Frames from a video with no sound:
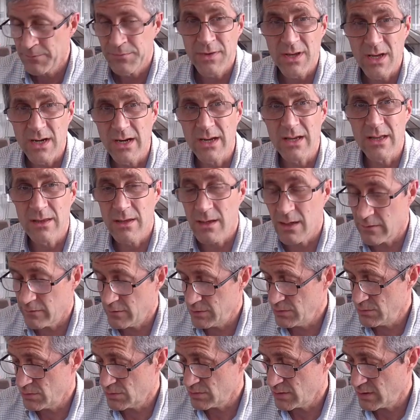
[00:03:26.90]
and I can think of a
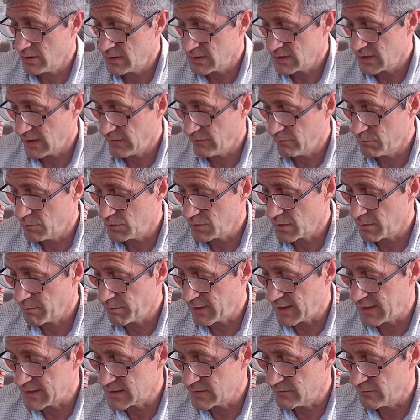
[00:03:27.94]
neutron as having both a
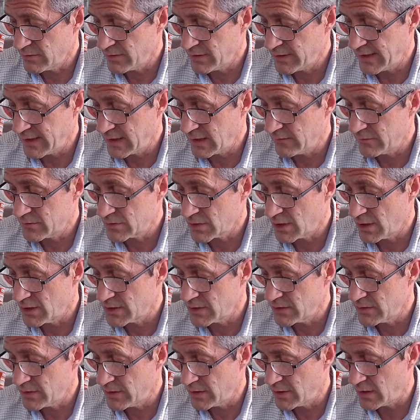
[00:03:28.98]
positive and negative charge
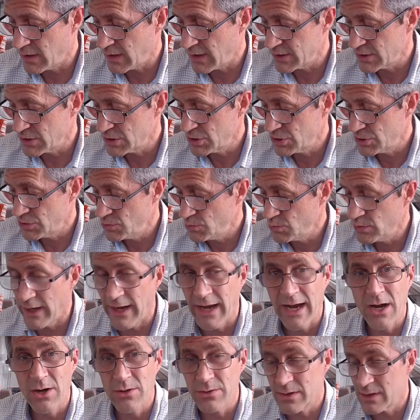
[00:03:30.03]
in there. I shoot
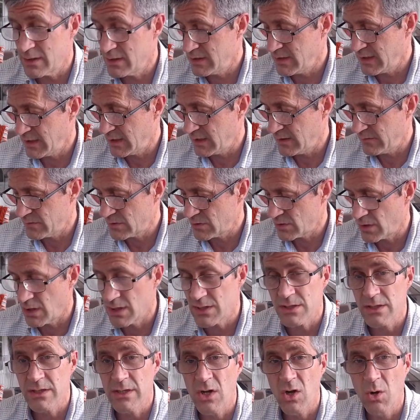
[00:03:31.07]
out the negative
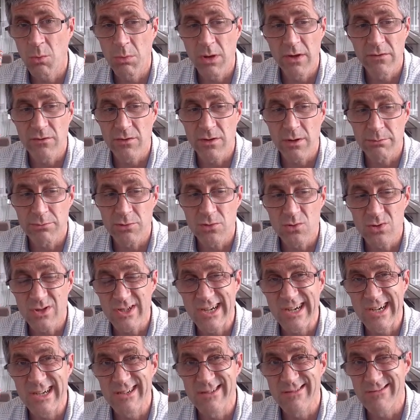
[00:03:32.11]
charge, and now I'm left with a
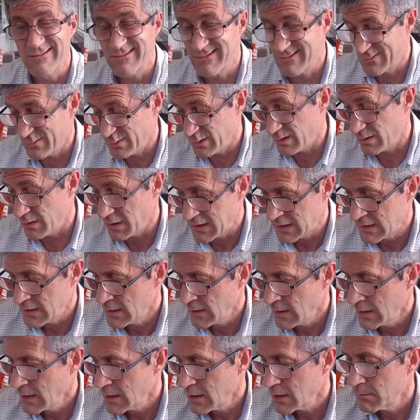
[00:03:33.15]
proton. Weird.
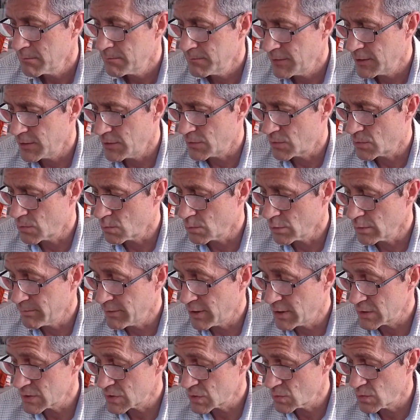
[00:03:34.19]
But don't worry
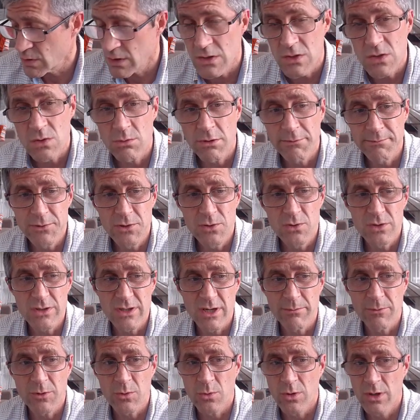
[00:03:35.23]
about it. So this is what I'm going to do, is
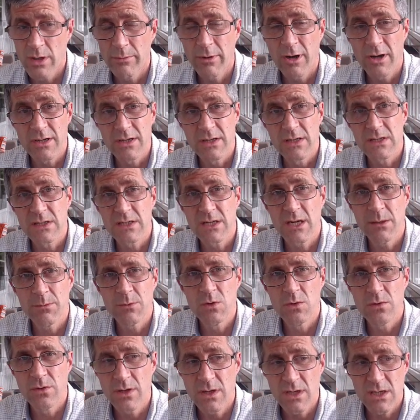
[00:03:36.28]
I'm going to worry about the same
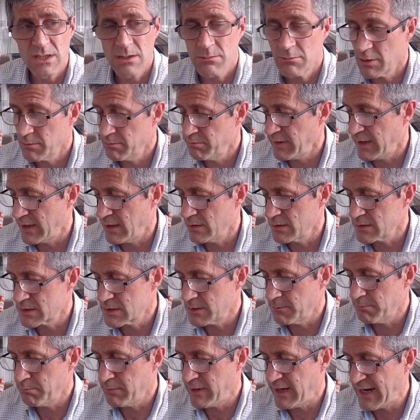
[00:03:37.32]
two things. I'm going to balance the
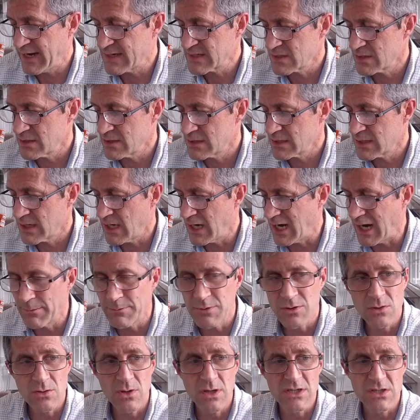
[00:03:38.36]
mass on top.
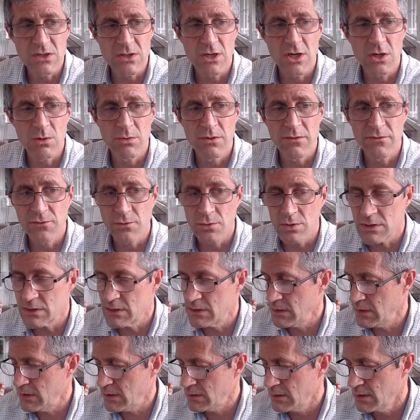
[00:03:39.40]
So I started with
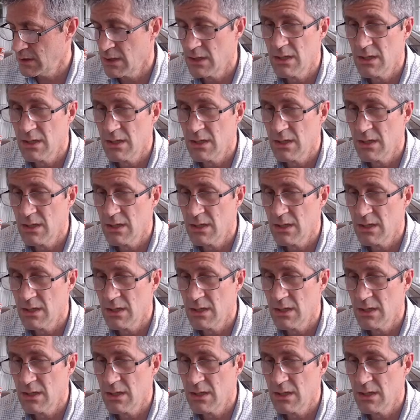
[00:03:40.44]
14.